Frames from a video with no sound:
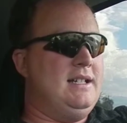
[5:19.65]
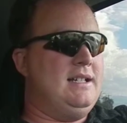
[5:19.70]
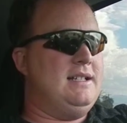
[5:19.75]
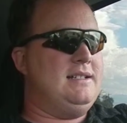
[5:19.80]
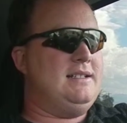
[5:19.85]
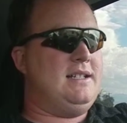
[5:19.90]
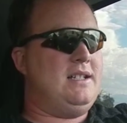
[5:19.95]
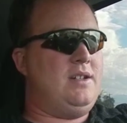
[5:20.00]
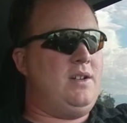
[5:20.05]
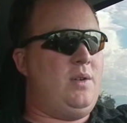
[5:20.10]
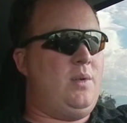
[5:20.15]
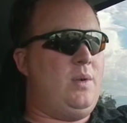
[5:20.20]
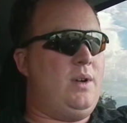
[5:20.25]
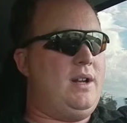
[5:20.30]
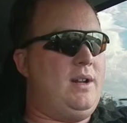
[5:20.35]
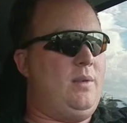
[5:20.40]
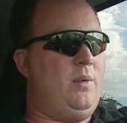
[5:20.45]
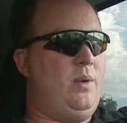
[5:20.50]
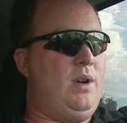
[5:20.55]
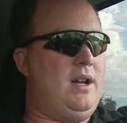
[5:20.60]
Didn't know what
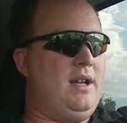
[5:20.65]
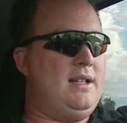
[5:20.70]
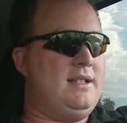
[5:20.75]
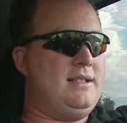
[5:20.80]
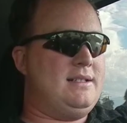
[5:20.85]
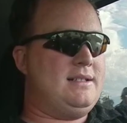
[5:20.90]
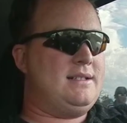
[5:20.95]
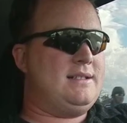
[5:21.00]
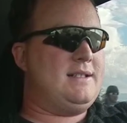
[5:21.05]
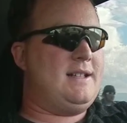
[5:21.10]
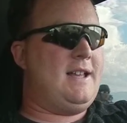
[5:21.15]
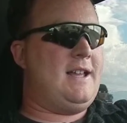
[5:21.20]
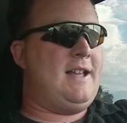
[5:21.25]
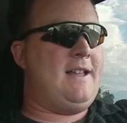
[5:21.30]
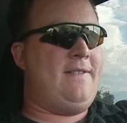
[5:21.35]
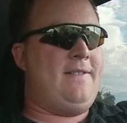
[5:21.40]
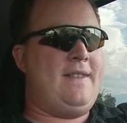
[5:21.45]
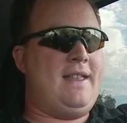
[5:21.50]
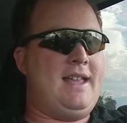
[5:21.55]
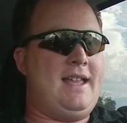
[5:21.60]
it was,
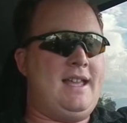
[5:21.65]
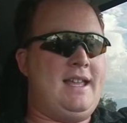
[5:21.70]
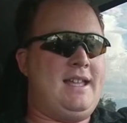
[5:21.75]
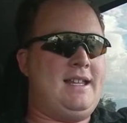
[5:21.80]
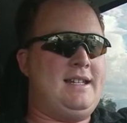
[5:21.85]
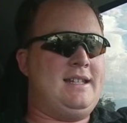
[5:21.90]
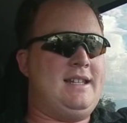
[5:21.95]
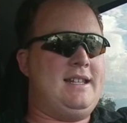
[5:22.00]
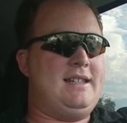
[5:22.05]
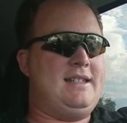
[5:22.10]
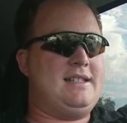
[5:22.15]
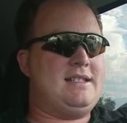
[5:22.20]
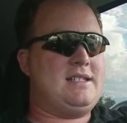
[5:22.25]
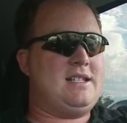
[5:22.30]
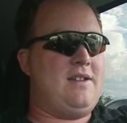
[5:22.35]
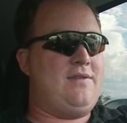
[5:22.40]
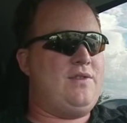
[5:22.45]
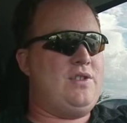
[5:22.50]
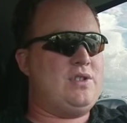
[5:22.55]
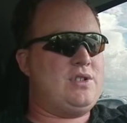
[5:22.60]
and then the
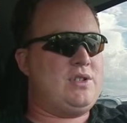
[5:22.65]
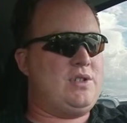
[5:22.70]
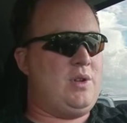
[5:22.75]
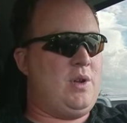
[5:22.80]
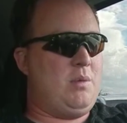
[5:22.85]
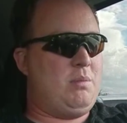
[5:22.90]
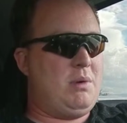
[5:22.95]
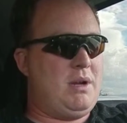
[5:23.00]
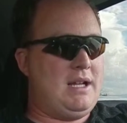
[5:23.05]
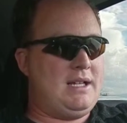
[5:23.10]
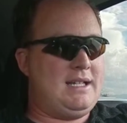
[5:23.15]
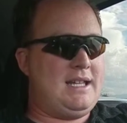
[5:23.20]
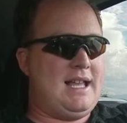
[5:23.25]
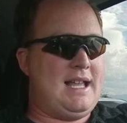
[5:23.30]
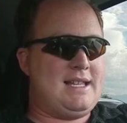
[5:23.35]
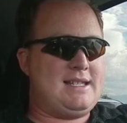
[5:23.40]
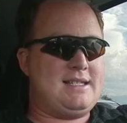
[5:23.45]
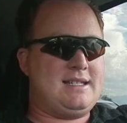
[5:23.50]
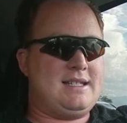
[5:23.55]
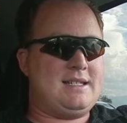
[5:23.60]
Stuff You Should Know
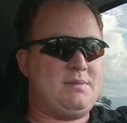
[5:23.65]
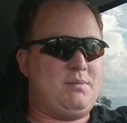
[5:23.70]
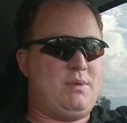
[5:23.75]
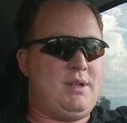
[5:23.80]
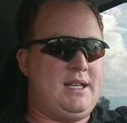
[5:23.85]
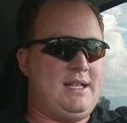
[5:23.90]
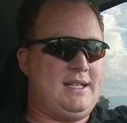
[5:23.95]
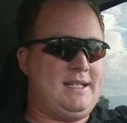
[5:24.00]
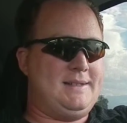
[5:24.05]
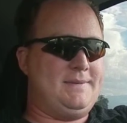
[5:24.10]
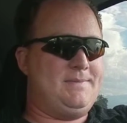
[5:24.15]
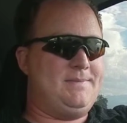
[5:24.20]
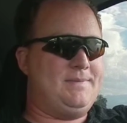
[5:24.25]
podcast explained it.